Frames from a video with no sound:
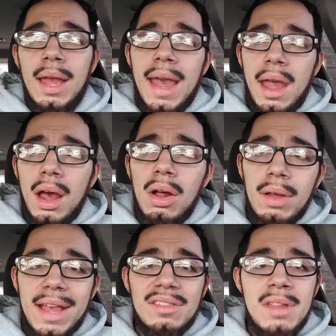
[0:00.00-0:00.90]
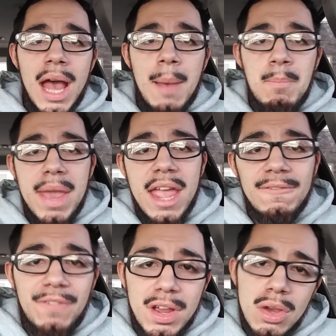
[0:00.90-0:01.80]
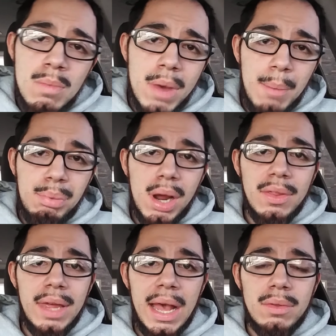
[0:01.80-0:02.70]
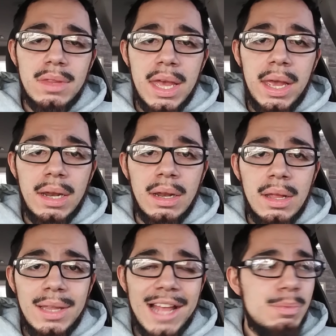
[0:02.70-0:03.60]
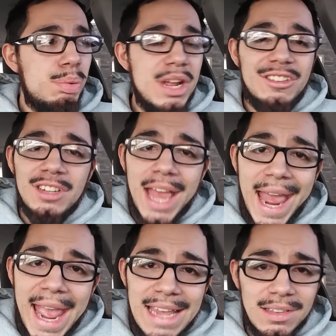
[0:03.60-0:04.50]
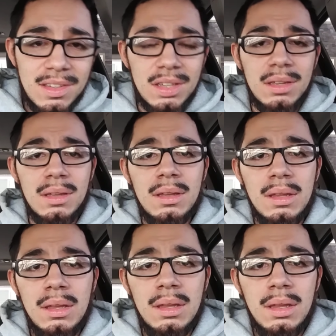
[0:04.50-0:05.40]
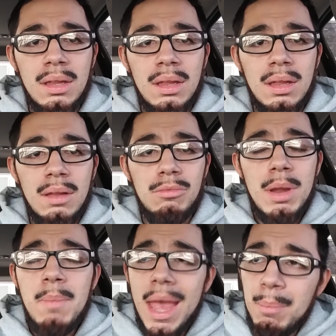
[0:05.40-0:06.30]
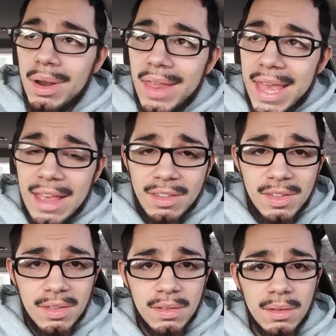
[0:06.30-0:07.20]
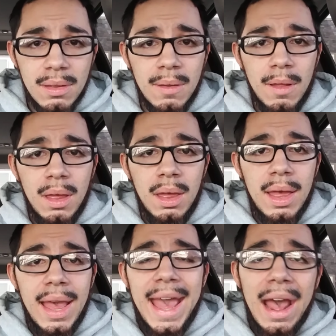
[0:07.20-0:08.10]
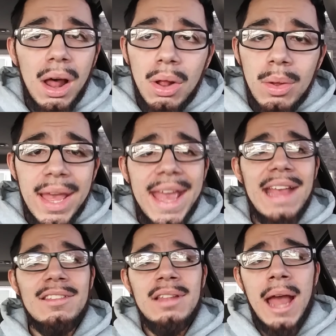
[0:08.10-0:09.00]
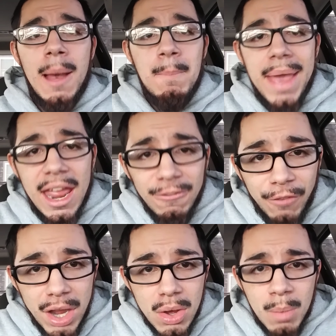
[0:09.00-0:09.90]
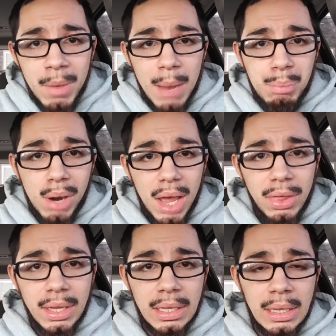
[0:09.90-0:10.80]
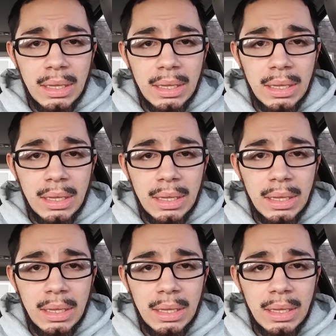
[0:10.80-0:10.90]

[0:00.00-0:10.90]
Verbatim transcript: Hell is not meant for you, my brother out there that's preaching hate. Remember this. Hell is not meant for you, my brother.